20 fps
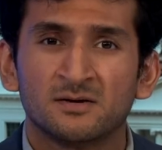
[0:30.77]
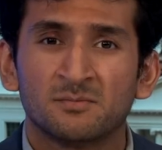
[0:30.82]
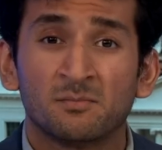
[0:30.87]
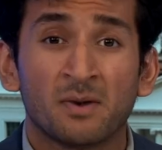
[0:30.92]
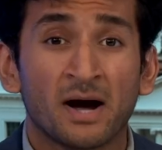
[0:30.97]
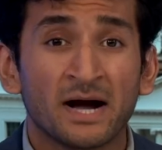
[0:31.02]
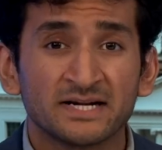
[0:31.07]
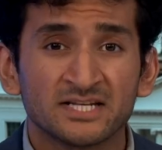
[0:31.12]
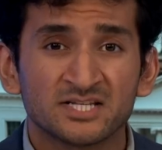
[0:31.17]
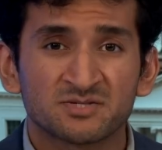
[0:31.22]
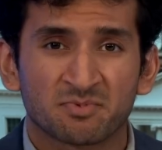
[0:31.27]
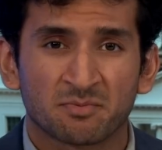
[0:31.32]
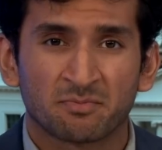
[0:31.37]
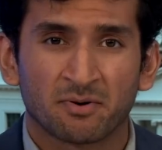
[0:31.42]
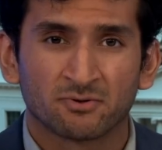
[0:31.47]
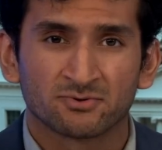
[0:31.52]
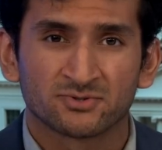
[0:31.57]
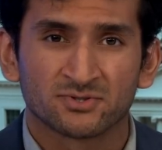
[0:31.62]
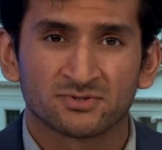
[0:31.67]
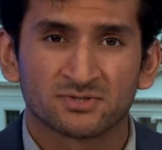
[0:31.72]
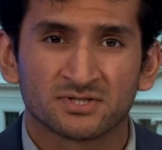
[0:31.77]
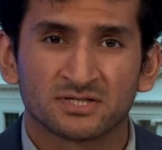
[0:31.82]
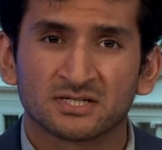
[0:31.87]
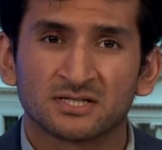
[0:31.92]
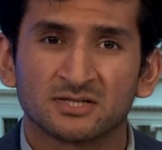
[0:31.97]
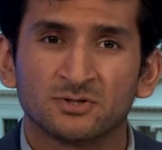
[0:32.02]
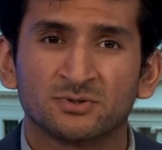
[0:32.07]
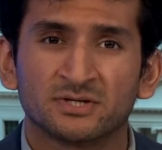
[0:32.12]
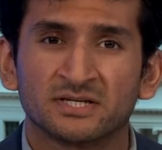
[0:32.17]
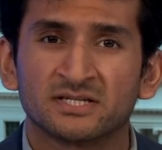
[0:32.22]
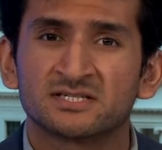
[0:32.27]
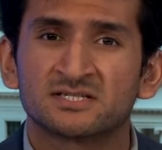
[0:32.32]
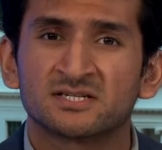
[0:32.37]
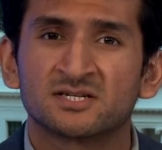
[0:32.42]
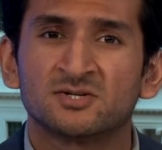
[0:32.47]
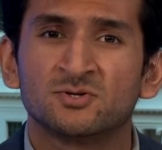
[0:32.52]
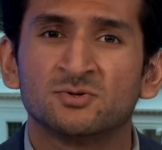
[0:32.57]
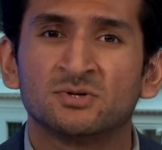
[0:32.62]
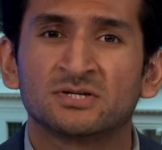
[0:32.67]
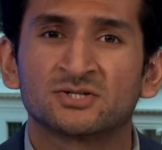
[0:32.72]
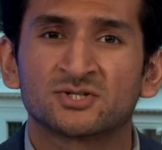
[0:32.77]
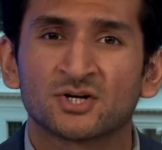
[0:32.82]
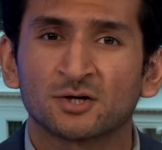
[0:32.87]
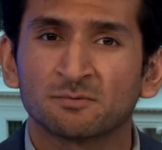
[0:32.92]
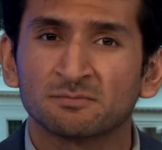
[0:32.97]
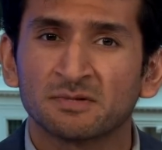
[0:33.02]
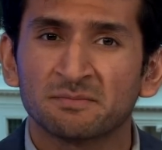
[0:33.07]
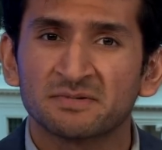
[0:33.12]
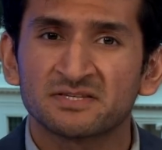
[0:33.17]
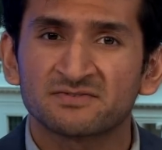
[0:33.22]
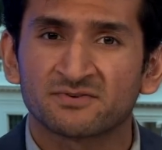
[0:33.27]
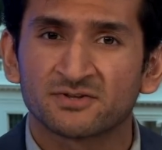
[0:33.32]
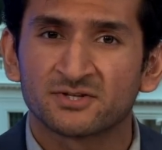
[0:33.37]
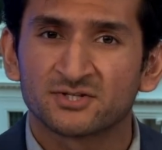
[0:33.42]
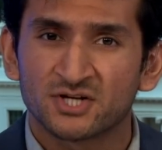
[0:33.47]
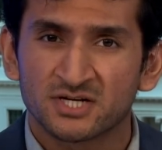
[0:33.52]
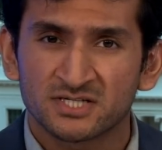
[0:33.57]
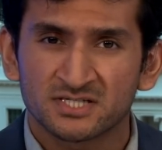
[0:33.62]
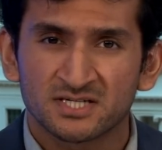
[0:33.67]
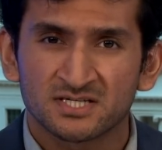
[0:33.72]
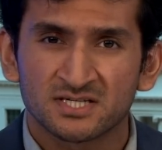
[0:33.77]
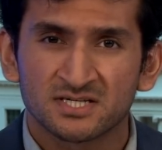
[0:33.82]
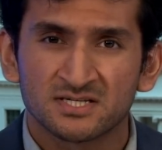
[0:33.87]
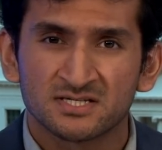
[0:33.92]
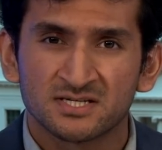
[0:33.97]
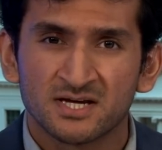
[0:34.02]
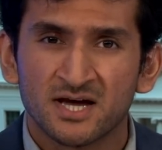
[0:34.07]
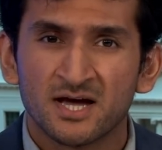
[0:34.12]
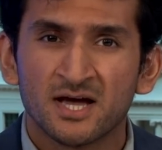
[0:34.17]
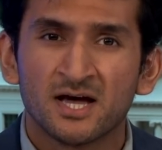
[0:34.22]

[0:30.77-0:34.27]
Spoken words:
Biden's proposals include instituting term limits for the justices,